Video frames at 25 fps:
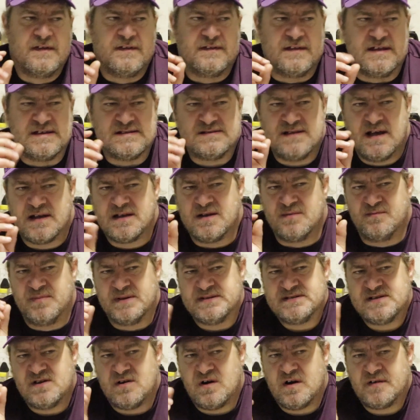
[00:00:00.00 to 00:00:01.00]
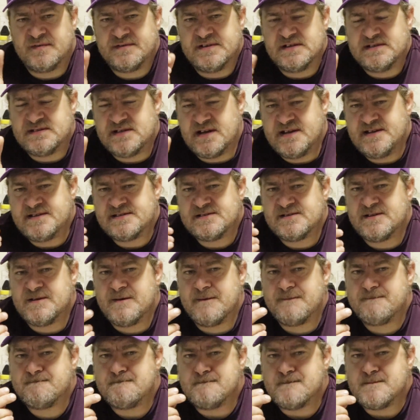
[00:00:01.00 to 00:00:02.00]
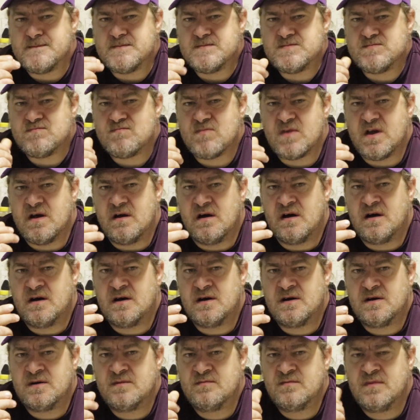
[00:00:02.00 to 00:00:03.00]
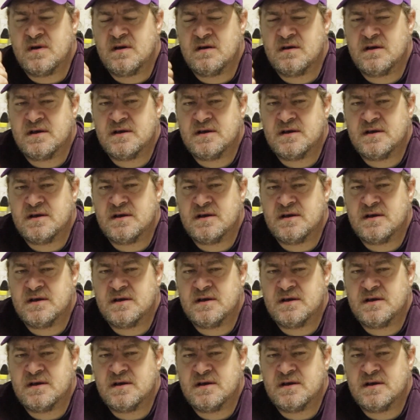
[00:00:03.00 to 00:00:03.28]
there's like a bitter aftertaste. The